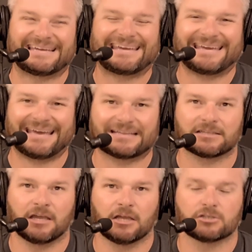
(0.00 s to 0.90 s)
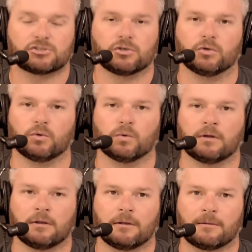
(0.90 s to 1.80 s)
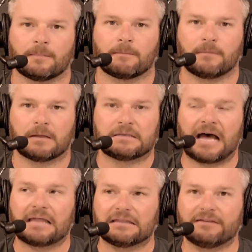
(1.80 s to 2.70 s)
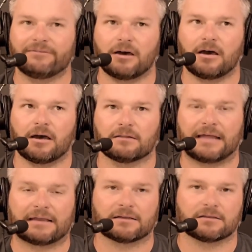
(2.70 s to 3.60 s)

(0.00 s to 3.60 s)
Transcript: hit to not live ramen